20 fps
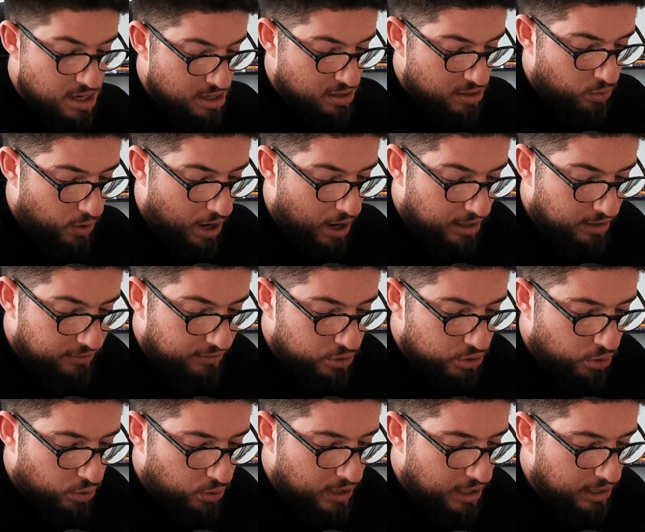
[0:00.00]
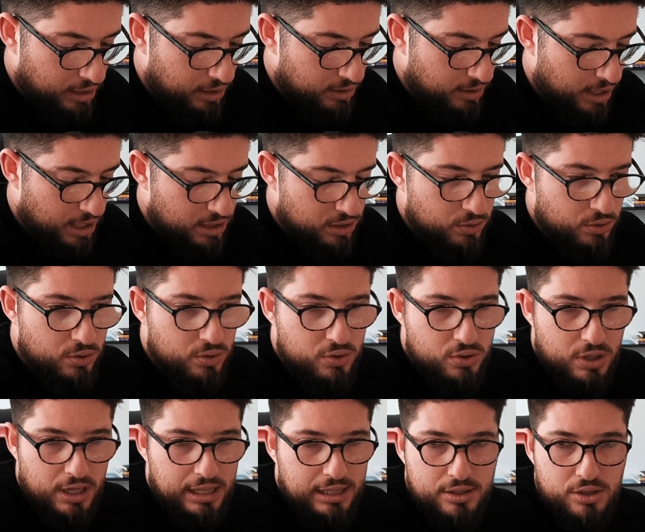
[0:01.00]
Or an advertorial, and you
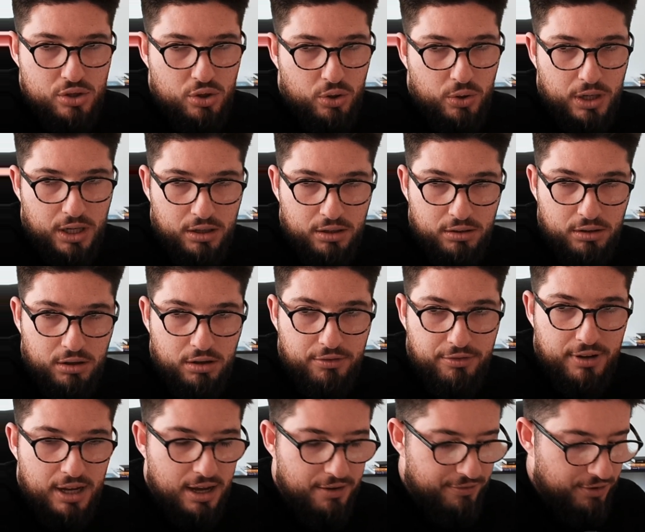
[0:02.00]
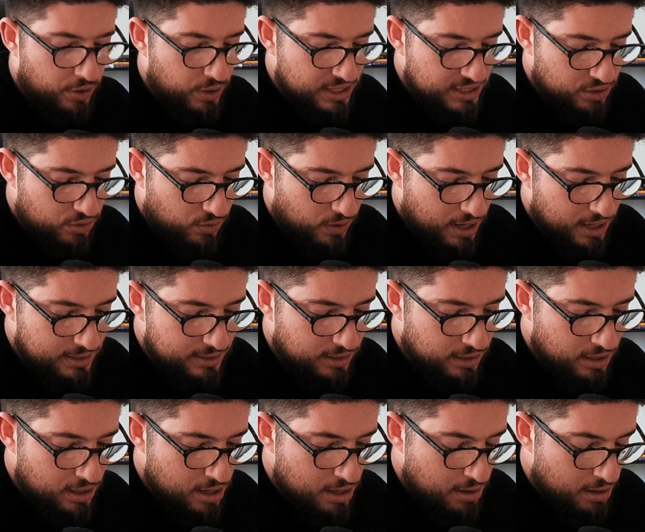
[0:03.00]
tell a story of a very stressed
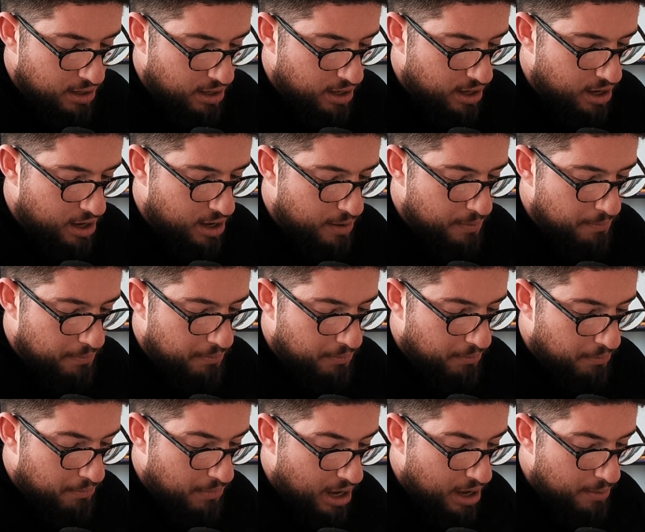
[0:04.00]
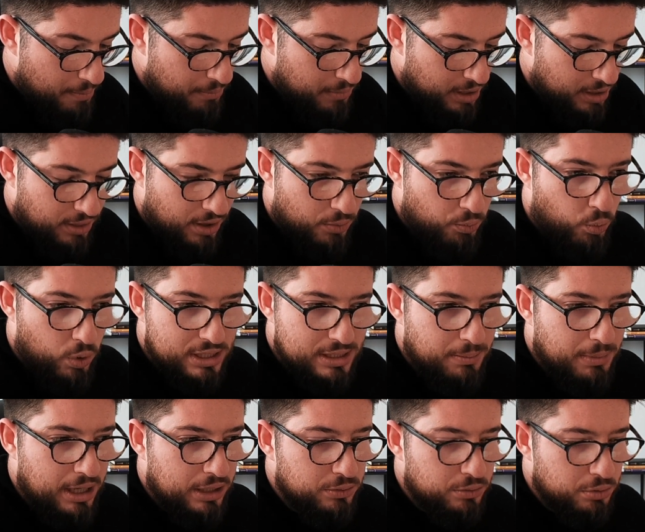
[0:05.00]
mom that was
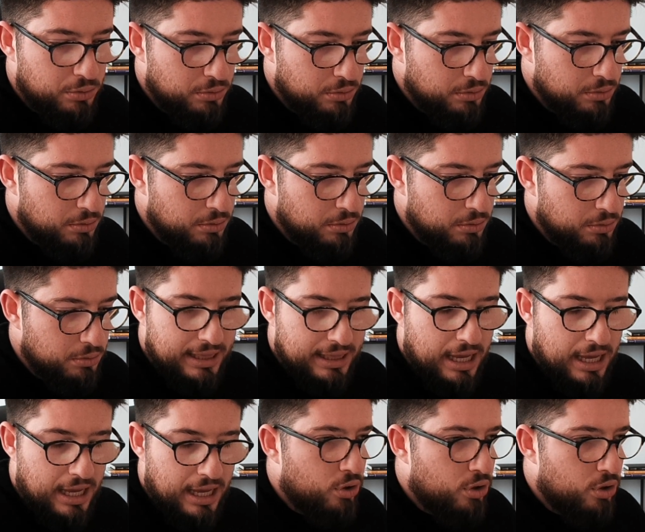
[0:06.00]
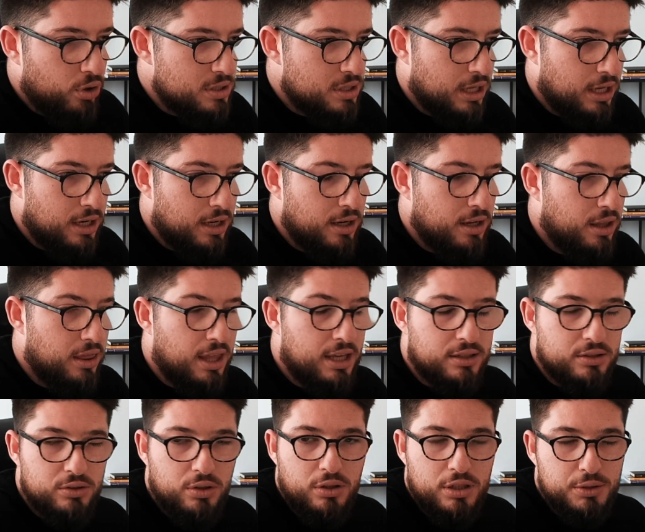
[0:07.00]
about to get divorced, and thanks
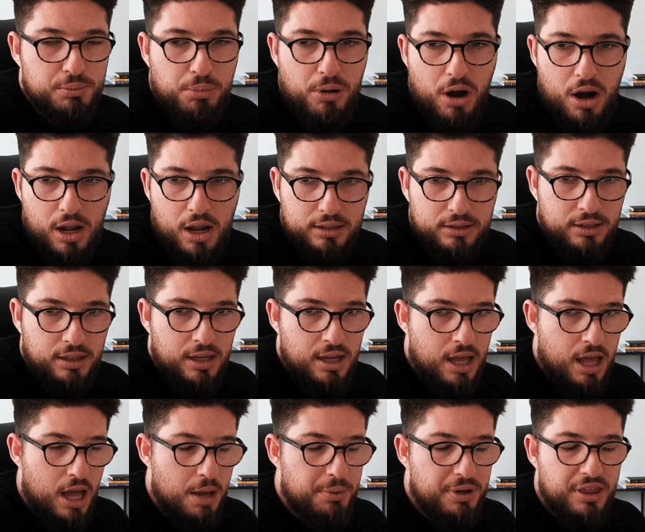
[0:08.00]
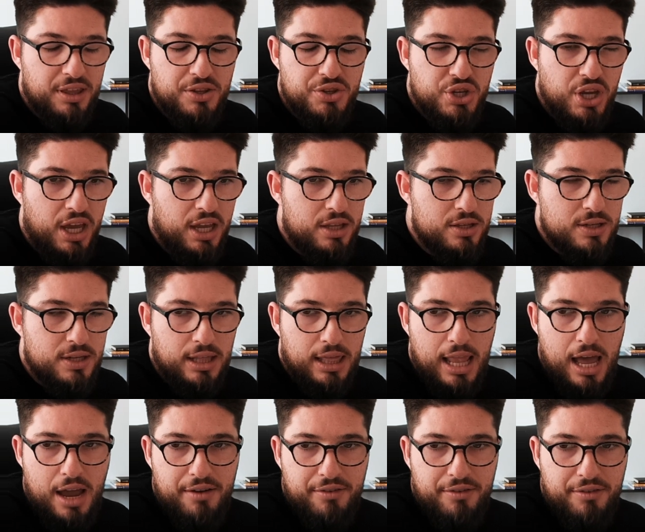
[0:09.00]
to this product, everything changed and
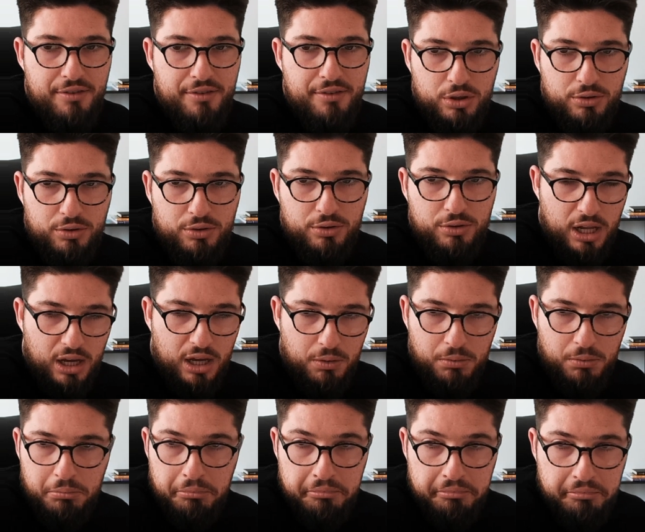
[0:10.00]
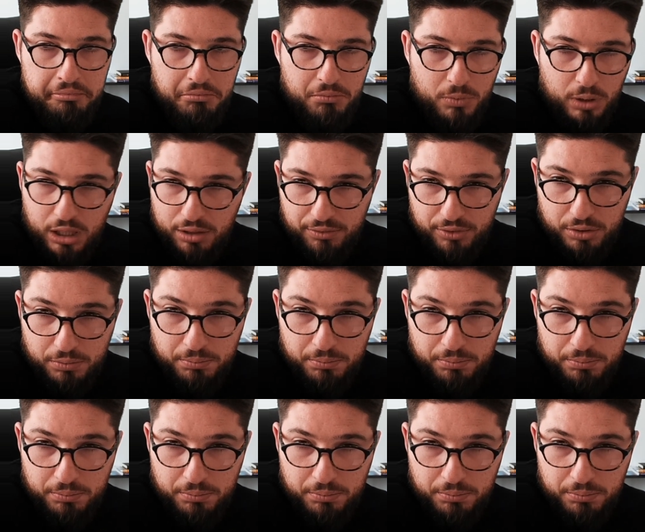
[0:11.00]
life is wonderful now. Whatever.